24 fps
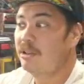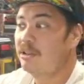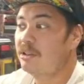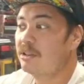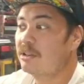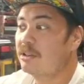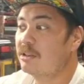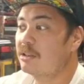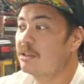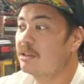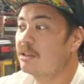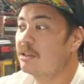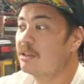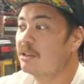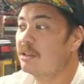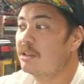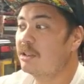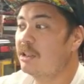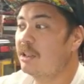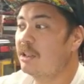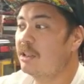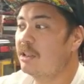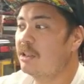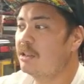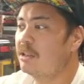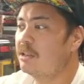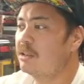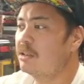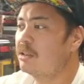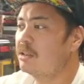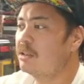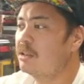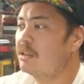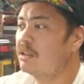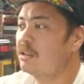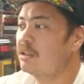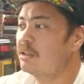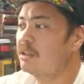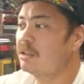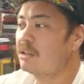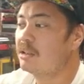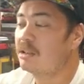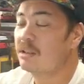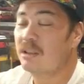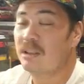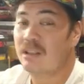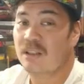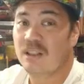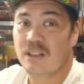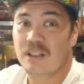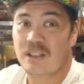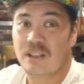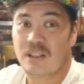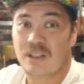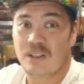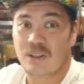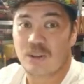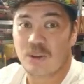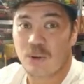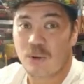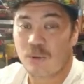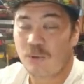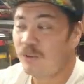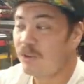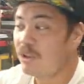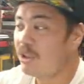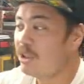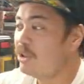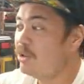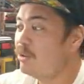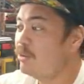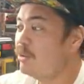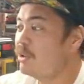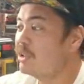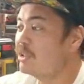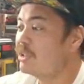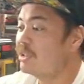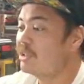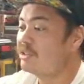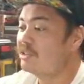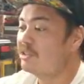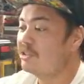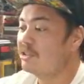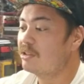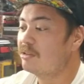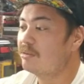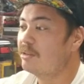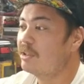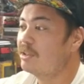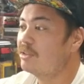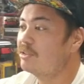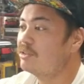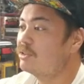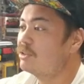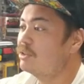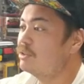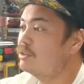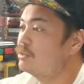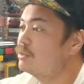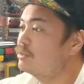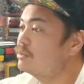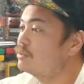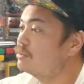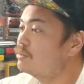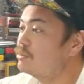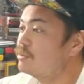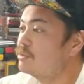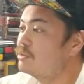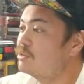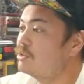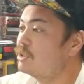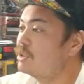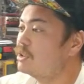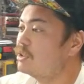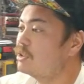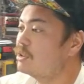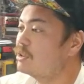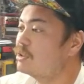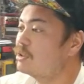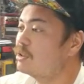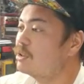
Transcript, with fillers: magic? Then hopefully you get that secret rare still. We'll see.